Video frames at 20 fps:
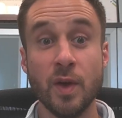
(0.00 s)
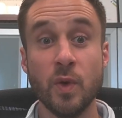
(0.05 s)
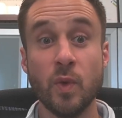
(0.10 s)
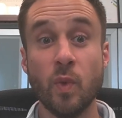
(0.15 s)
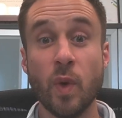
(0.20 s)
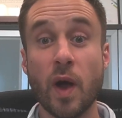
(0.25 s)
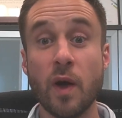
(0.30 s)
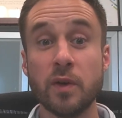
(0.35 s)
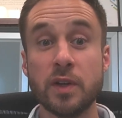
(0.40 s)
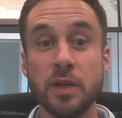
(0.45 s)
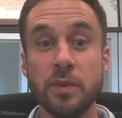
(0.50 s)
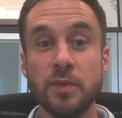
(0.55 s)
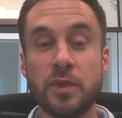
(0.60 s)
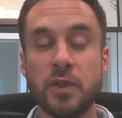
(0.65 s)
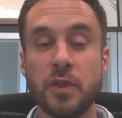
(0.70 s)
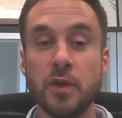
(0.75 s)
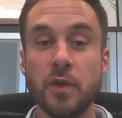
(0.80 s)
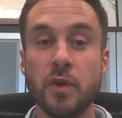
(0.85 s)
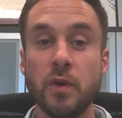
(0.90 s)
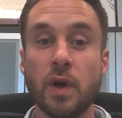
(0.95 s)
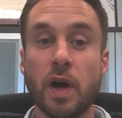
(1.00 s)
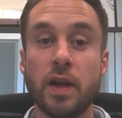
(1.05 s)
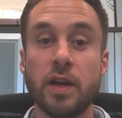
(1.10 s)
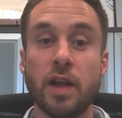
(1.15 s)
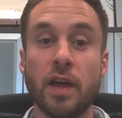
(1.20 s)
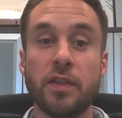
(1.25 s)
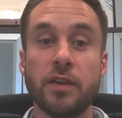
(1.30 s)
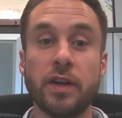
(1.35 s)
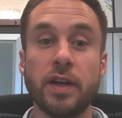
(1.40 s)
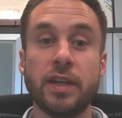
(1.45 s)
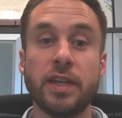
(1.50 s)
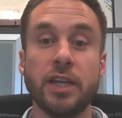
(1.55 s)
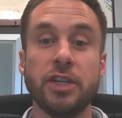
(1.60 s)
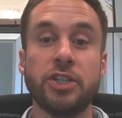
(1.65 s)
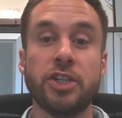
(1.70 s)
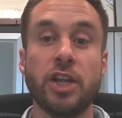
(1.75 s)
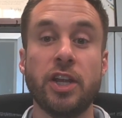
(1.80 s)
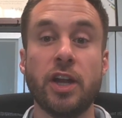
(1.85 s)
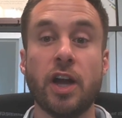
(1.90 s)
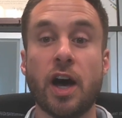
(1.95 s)
Welcome to another
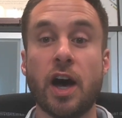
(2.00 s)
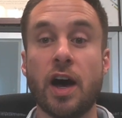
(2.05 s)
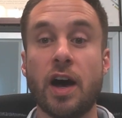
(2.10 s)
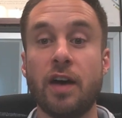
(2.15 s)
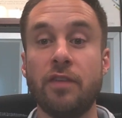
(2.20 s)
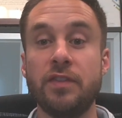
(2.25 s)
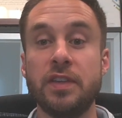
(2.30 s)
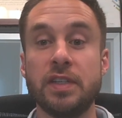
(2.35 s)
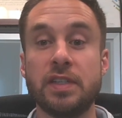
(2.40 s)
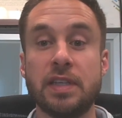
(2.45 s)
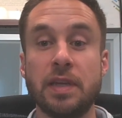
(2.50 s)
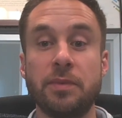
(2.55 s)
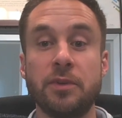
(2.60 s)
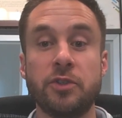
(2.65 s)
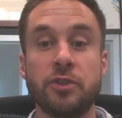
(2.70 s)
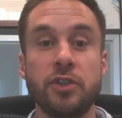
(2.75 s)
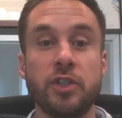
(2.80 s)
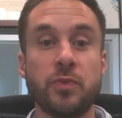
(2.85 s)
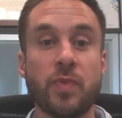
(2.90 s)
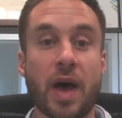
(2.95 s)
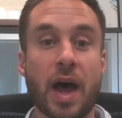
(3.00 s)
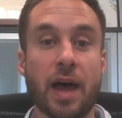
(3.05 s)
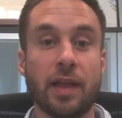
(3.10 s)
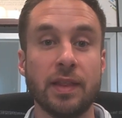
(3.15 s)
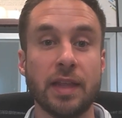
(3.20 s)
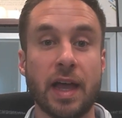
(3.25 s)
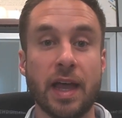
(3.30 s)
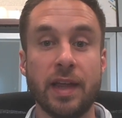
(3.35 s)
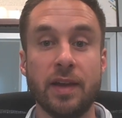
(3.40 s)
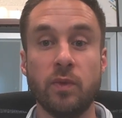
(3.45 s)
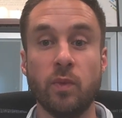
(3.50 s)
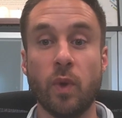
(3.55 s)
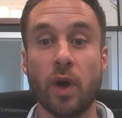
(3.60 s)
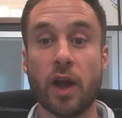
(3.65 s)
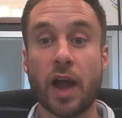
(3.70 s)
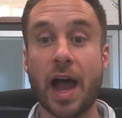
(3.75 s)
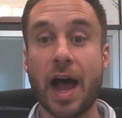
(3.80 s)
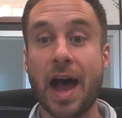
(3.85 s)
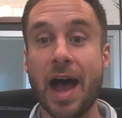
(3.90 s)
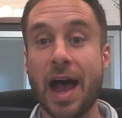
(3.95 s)
edition of the Symmetry Spotlight,
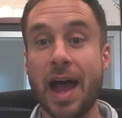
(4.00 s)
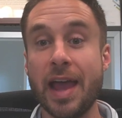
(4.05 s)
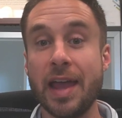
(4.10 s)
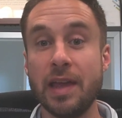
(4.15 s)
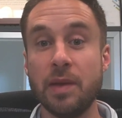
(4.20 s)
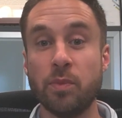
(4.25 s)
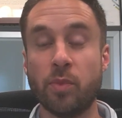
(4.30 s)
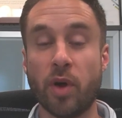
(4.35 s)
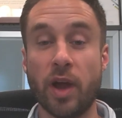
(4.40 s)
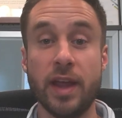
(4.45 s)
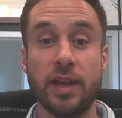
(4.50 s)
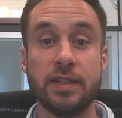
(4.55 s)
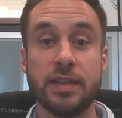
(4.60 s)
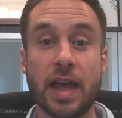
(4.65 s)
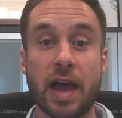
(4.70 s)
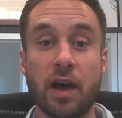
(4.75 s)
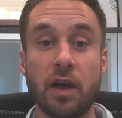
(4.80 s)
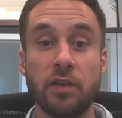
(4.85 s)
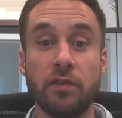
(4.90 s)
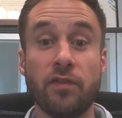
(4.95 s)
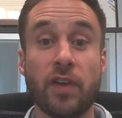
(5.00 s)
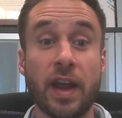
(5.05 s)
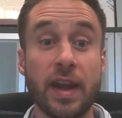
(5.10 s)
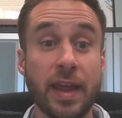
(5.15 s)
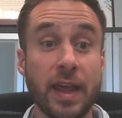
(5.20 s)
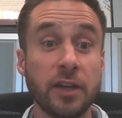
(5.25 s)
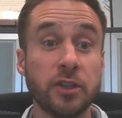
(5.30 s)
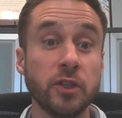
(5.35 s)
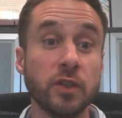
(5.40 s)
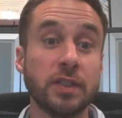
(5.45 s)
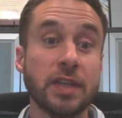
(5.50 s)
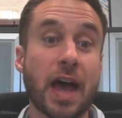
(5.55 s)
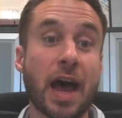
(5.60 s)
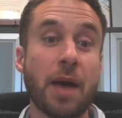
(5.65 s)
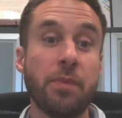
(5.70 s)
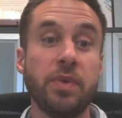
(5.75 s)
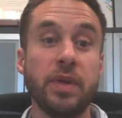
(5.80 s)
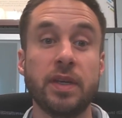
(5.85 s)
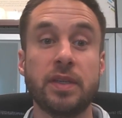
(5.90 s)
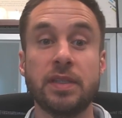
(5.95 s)
where I break down financial
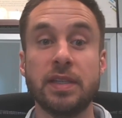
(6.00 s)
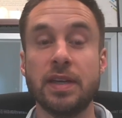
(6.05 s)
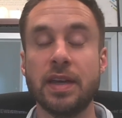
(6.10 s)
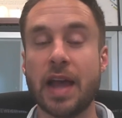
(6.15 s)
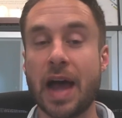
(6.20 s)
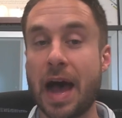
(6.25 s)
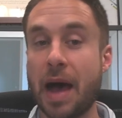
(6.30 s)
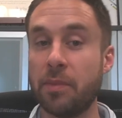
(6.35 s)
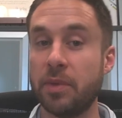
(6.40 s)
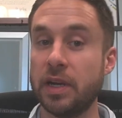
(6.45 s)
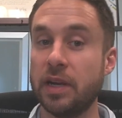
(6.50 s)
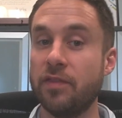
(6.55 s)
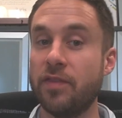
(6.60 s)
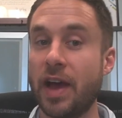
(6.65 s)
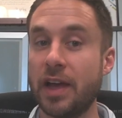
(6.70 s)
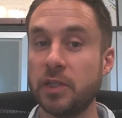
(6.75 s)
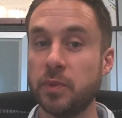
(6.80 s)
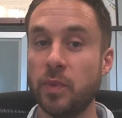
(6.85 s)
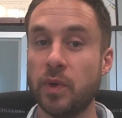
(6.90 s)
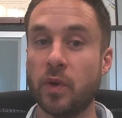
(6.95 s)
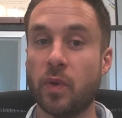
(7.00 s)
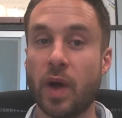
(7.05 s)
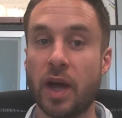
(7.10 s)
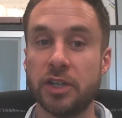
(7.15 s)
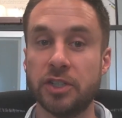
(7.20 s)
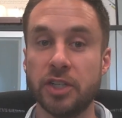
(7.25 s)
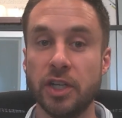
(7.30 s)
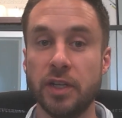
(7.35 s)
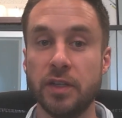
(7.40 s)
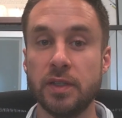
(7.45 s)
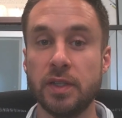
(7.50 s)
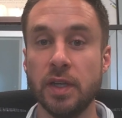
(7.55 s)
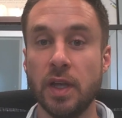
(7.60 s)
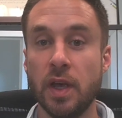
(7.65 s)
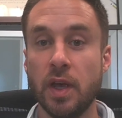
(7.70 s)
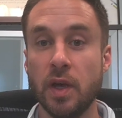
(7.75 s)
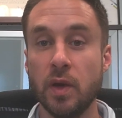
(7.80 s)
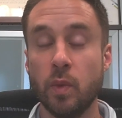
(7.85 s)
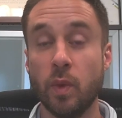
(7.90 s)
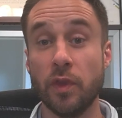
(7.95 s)
topics and common investment questions
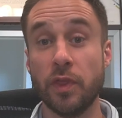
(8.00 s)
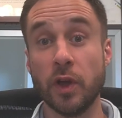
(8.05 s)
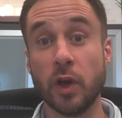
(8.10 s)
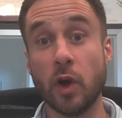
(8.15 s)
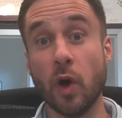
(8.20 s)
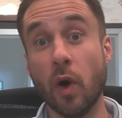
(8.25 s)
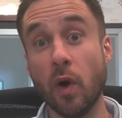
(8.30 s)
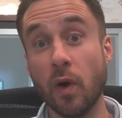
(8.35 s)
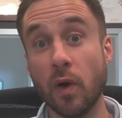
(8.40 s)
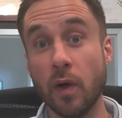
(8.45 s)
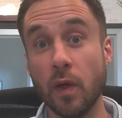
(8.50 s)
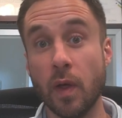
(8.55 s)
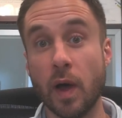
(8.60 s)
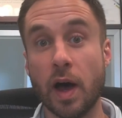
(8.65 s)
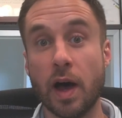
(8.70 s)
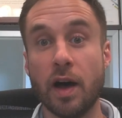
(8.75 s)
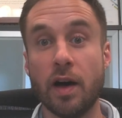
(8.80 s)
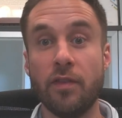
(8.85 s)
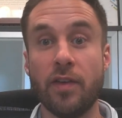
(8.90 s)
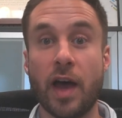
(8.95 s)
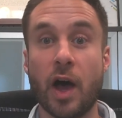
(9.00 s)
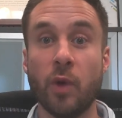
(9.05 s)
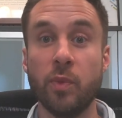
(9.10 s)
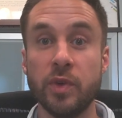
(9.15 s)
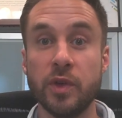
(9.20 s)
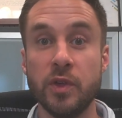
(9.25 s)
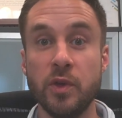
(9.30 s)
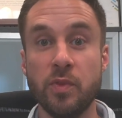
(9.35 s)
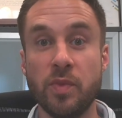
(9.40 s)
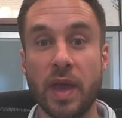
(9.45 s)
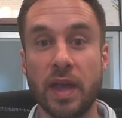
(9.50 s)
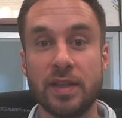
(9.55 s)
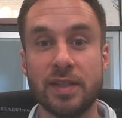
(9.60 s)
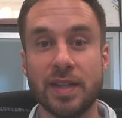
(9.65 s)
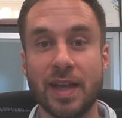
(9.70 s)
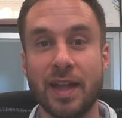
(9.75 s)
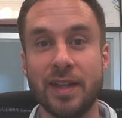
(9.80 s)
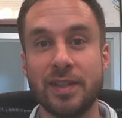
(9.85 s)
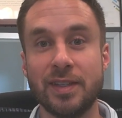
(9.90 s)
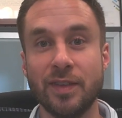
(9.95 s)
with the goal of helping you make
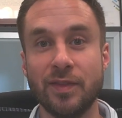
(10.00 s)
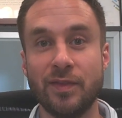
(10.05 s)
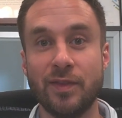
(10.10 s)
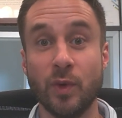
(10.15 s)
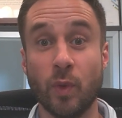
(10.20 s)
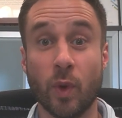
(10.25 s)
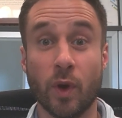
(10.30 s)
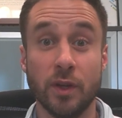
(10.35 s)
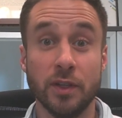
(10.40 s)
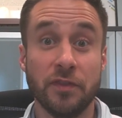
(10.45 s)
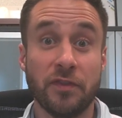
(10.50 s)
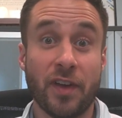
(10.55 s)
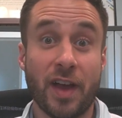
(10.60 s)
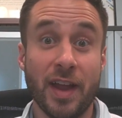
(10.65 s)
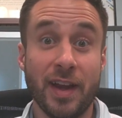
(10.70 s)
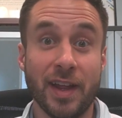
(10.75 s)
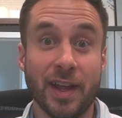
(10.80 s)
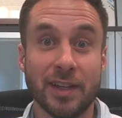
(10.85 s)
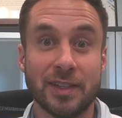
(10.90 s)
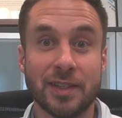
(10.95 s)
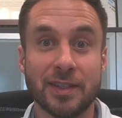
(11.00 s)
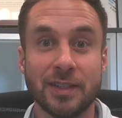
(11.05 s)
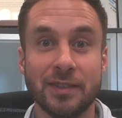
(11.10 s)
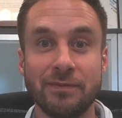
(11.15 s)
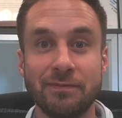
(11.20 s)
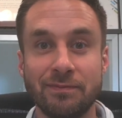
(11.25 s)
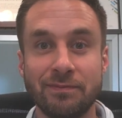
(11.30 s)
sense of the world of finance.